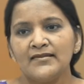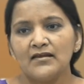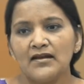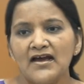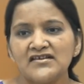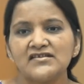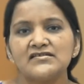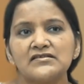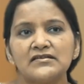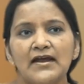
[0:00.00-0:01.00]
The last
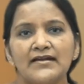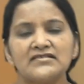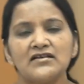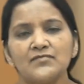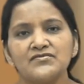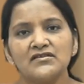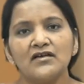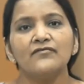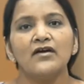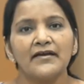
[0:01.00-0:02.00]
decision, that is comes in
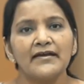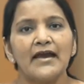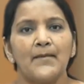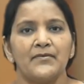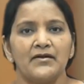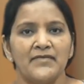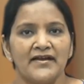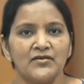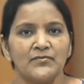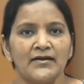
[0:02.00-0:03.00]
the working capital
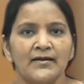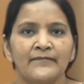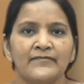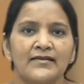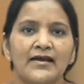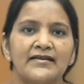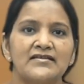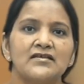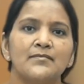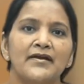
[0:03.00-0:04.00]
management. That
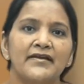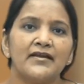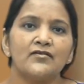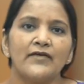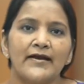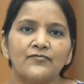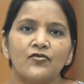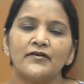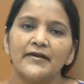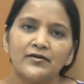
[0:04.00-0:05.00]
is the money required
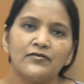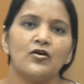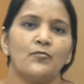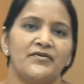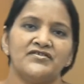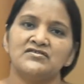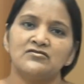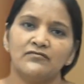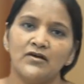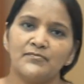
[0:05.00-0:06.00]
for day-to-day operations
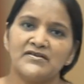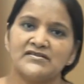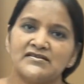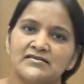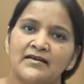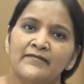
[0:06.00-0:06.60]
of the business.